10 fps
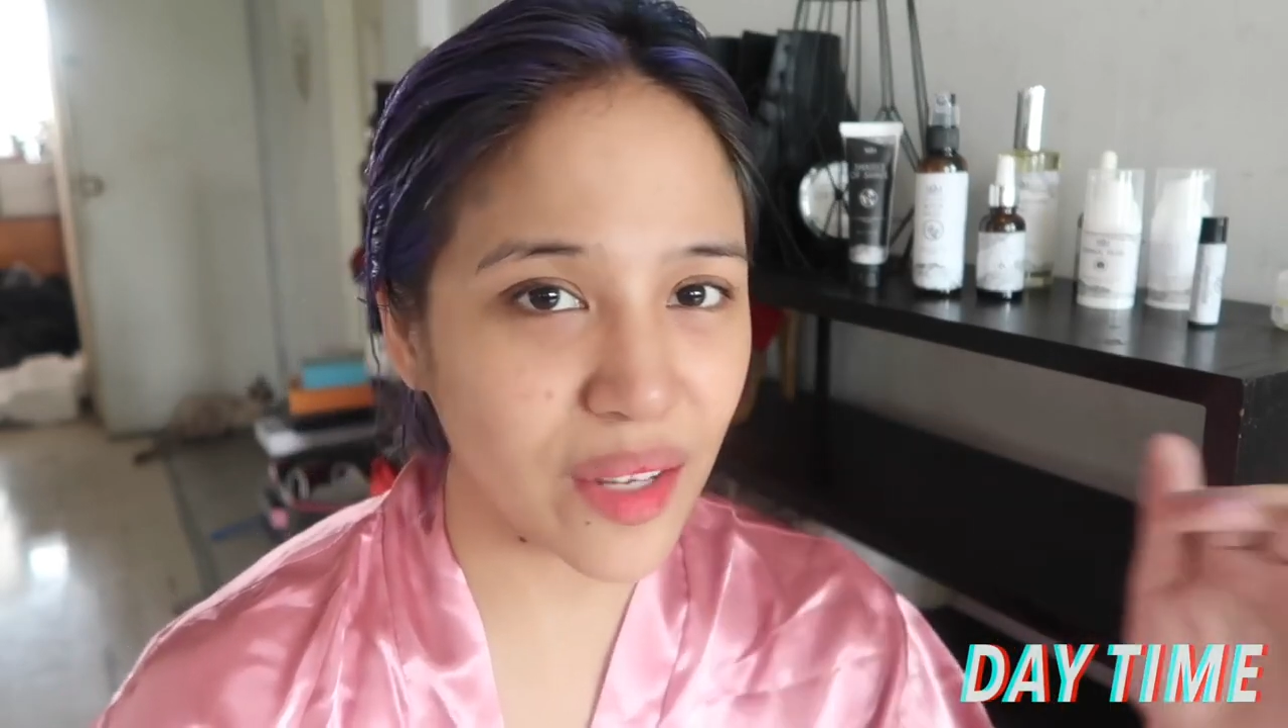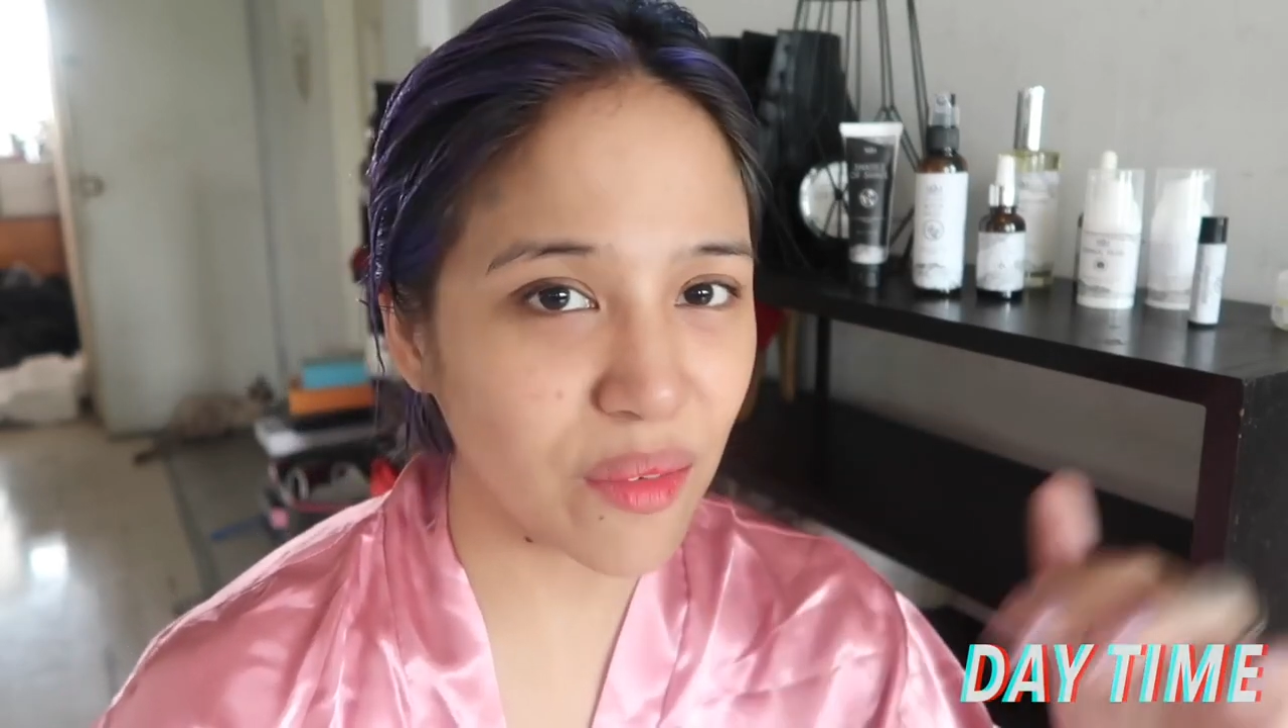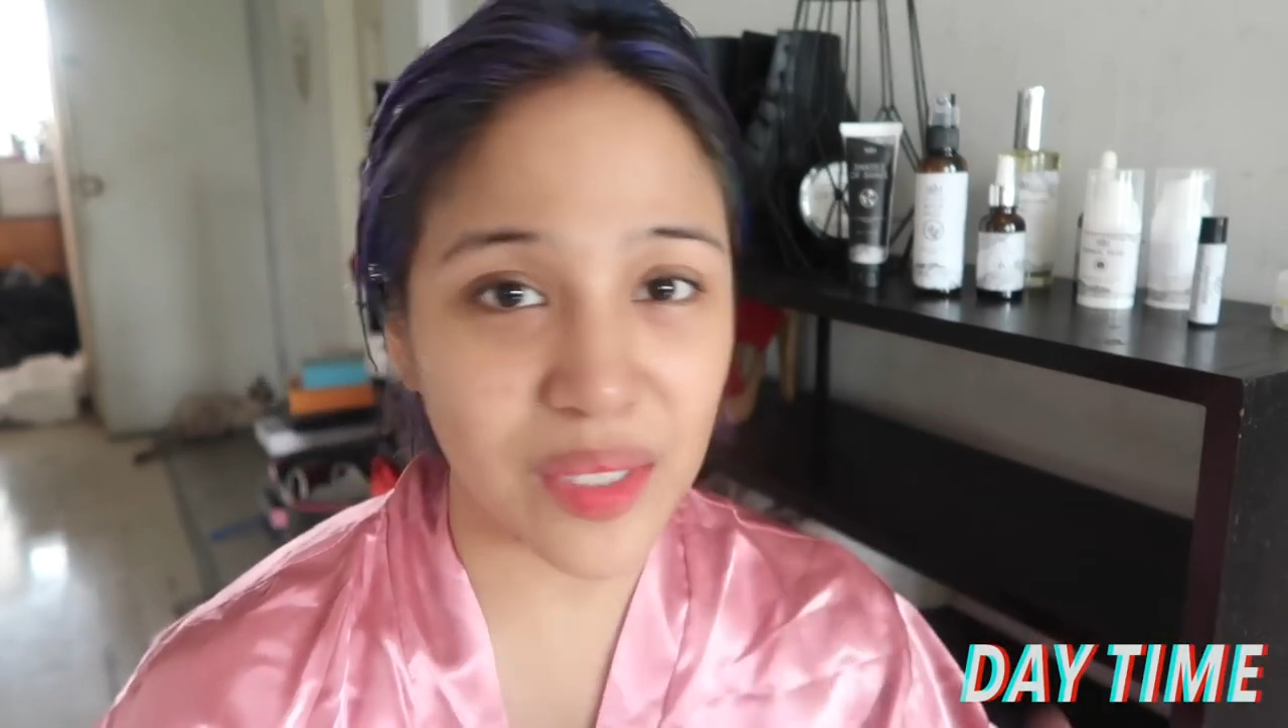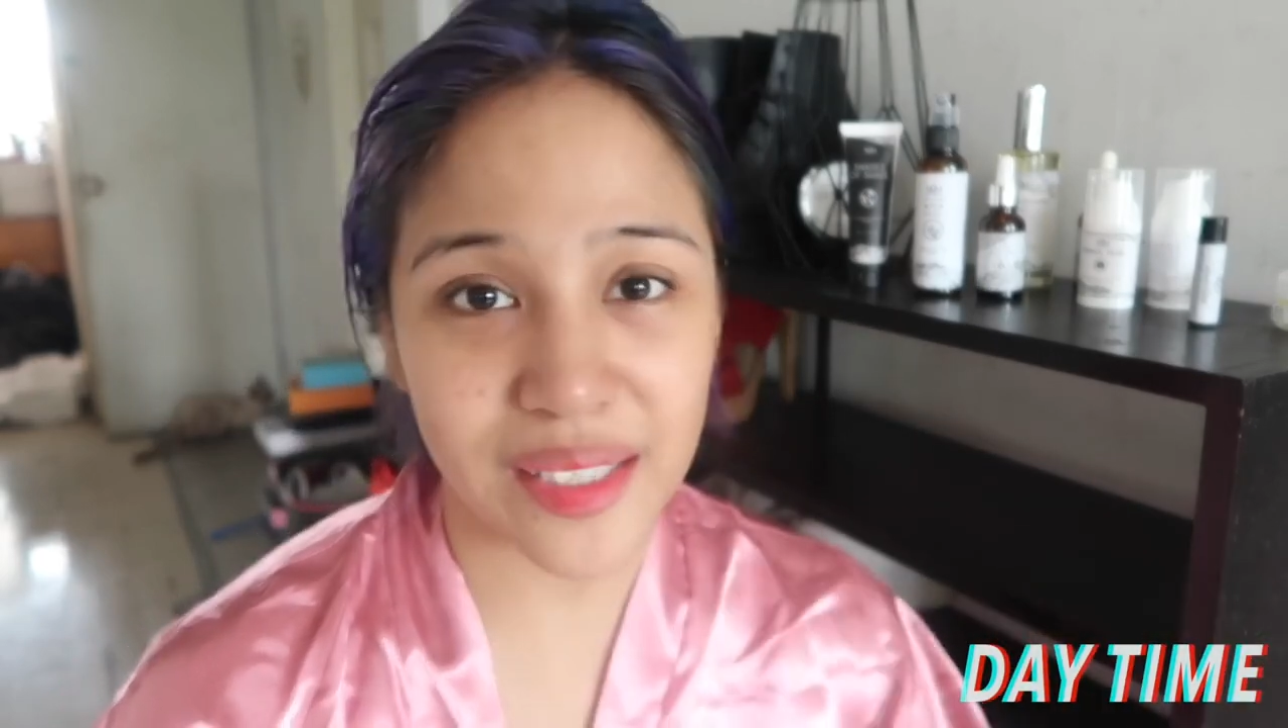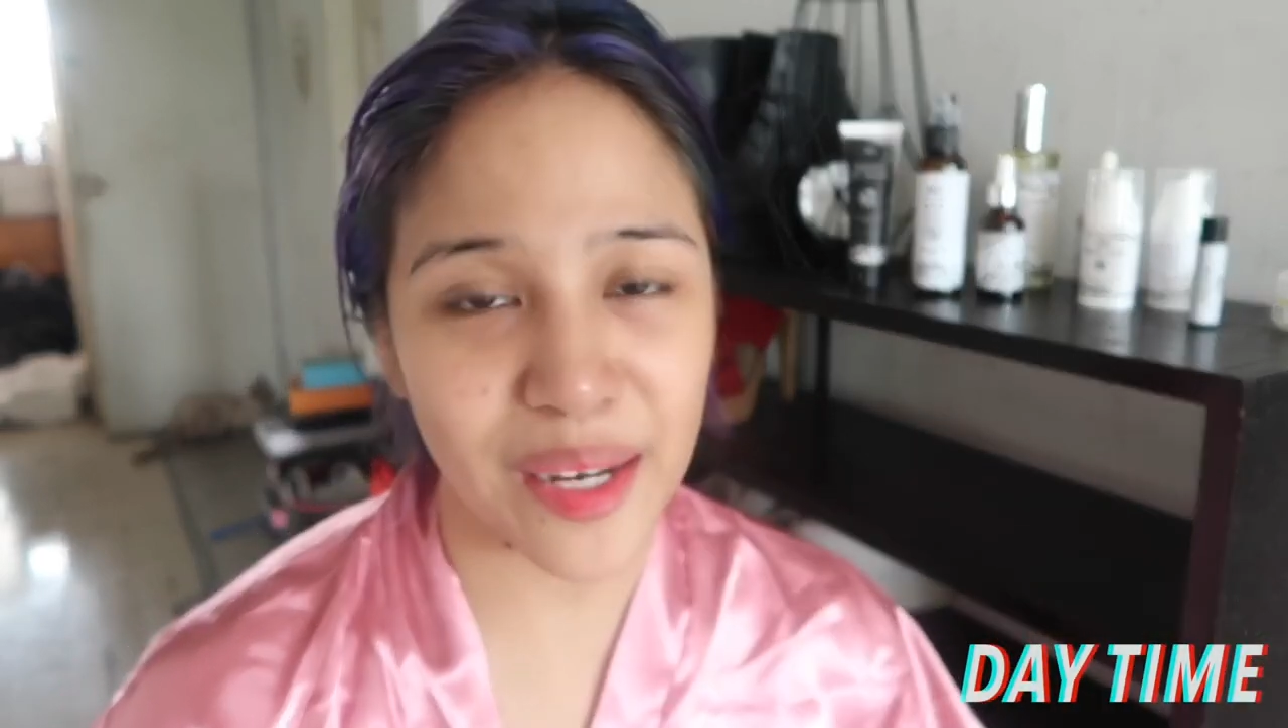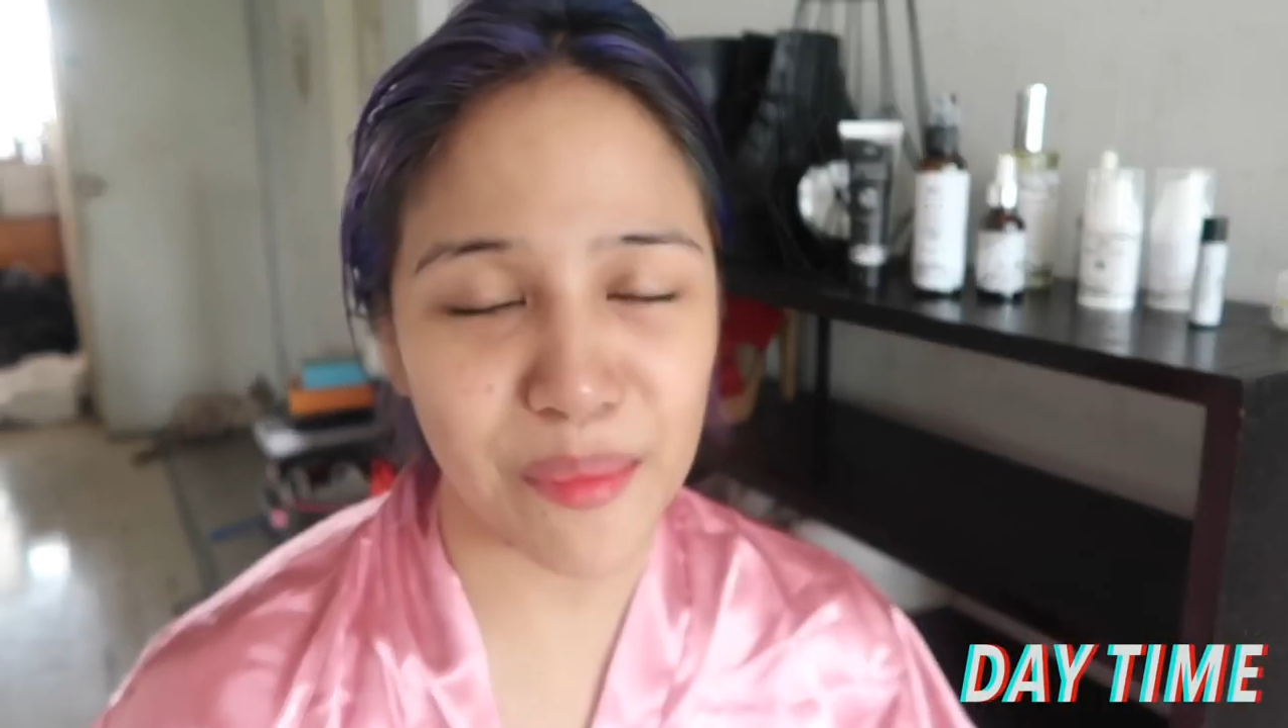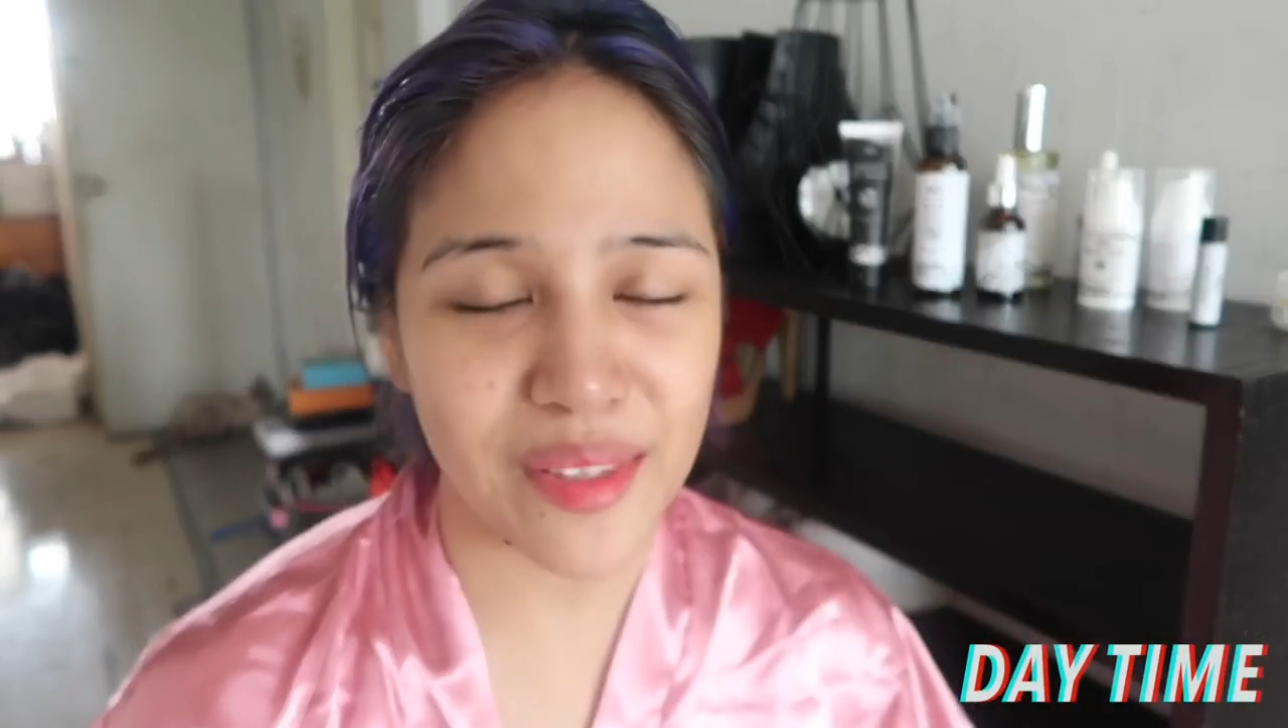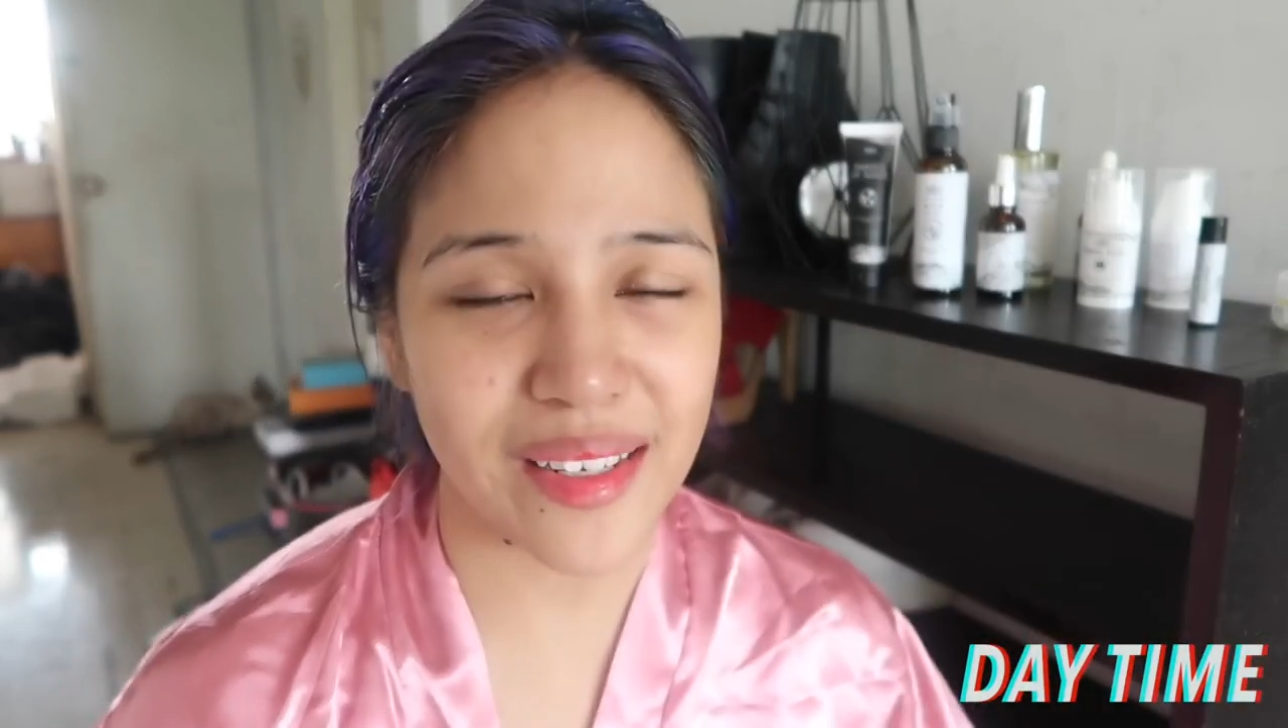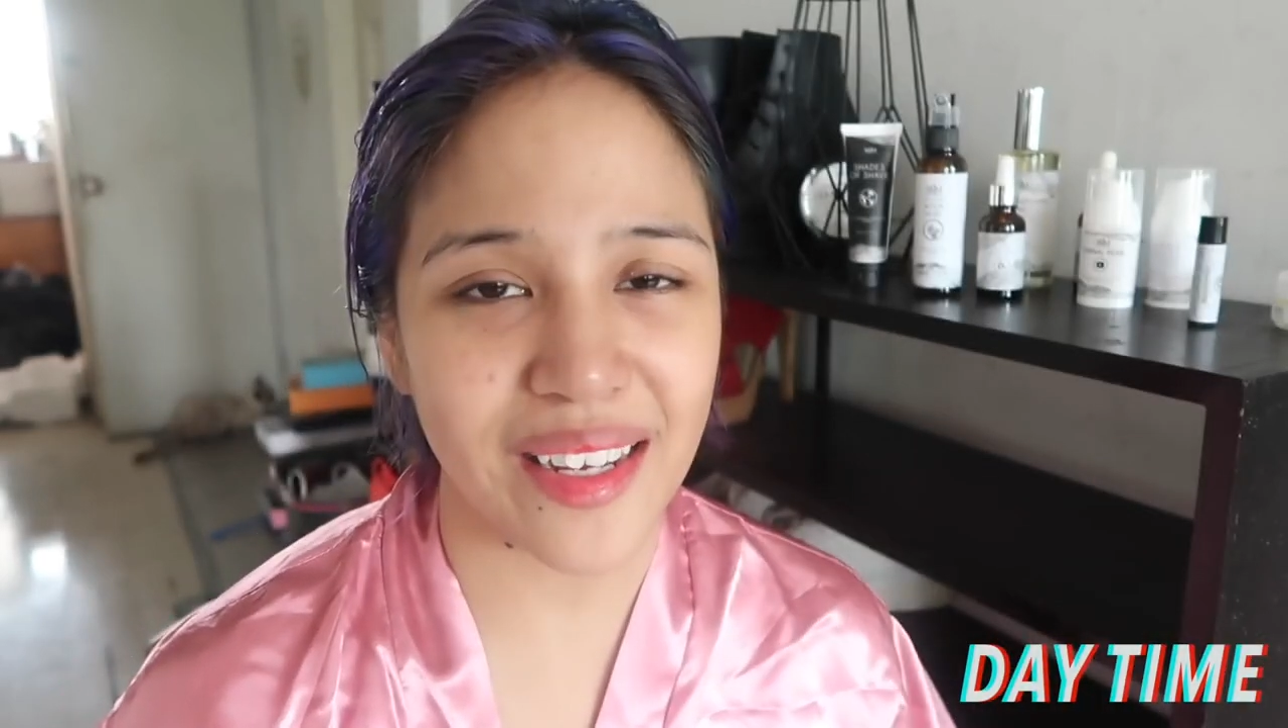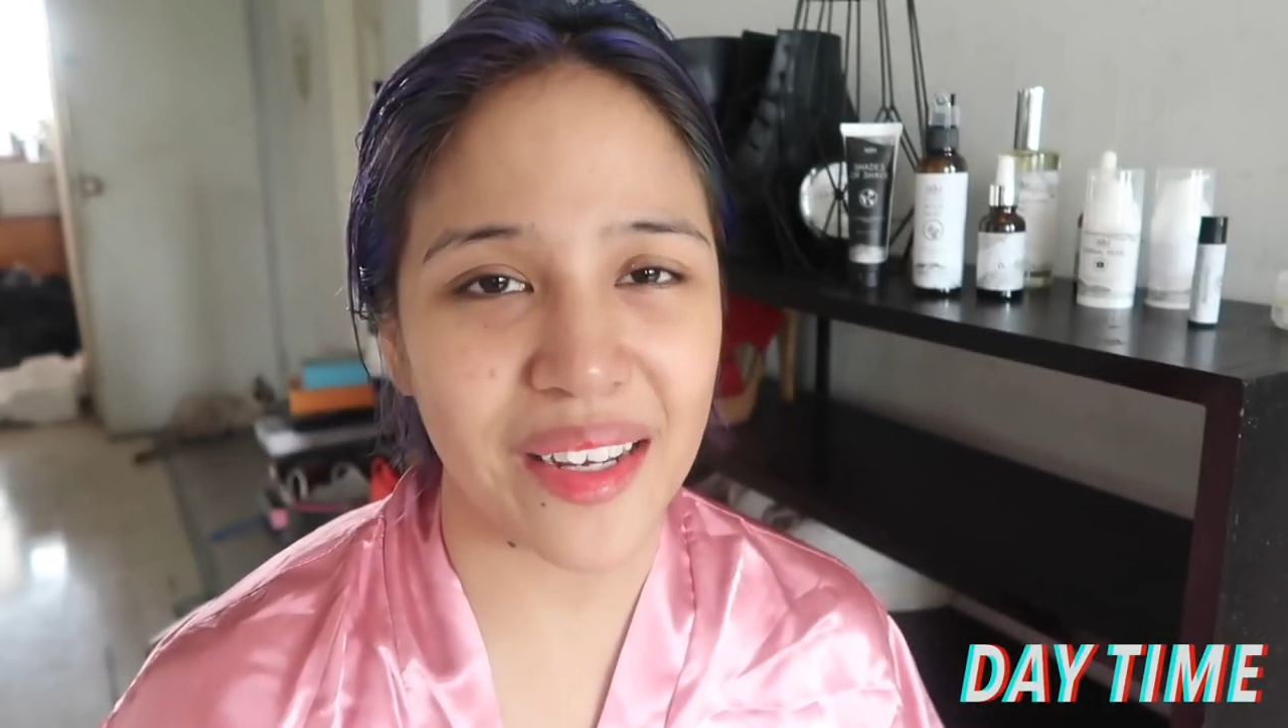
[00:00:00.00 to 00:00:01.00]
at what time
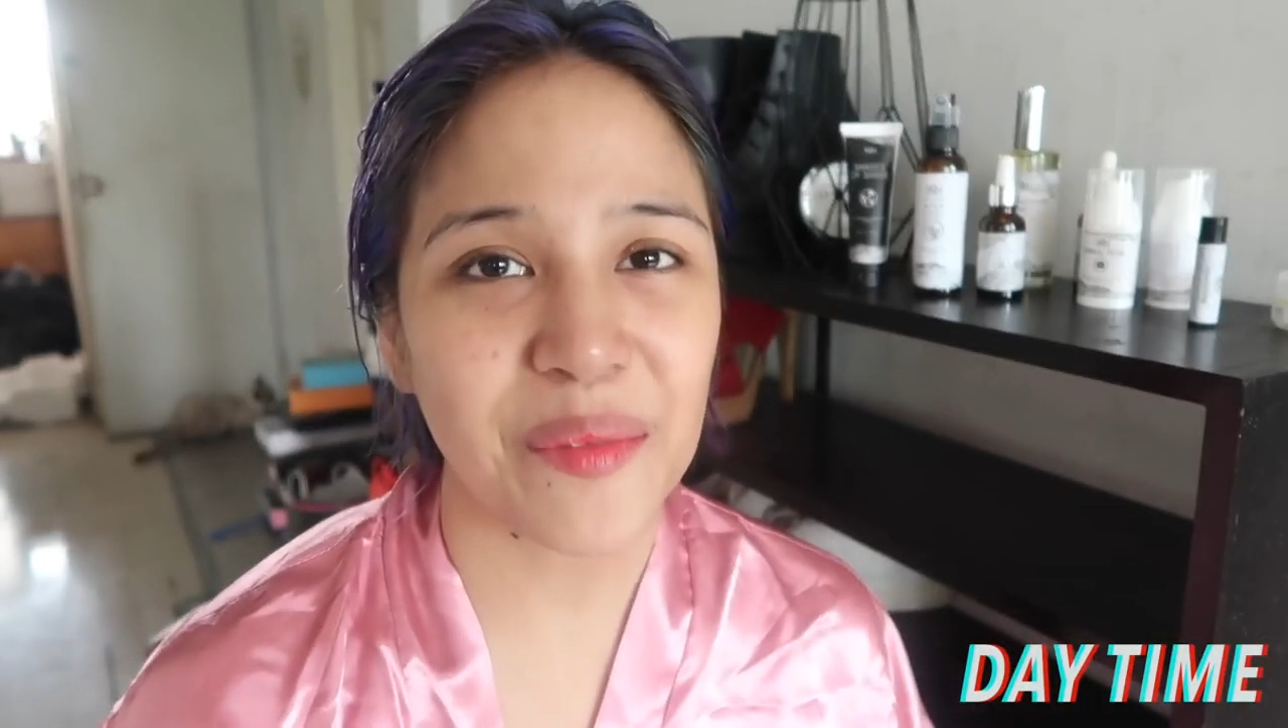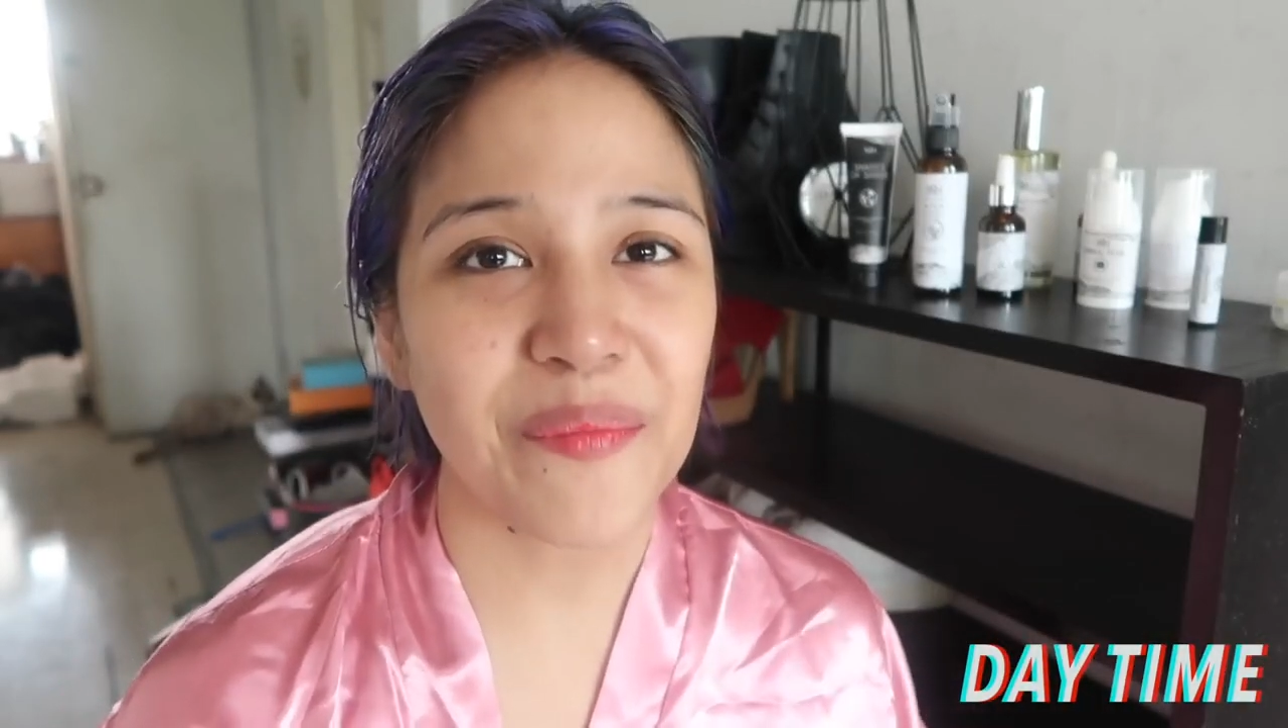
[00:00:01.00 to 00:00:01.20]
of the day.